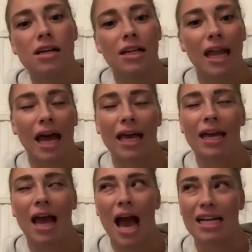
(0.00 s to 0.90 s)
Like,
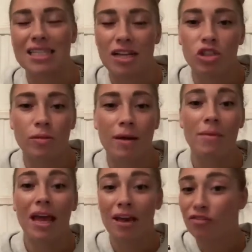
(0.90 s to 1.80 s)
I said to him,
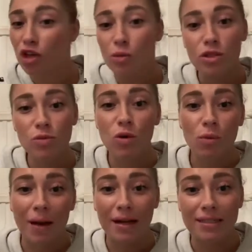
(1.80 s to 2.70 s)
if you were to walk
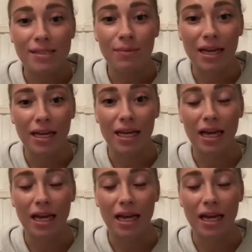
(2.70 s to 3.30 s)
past me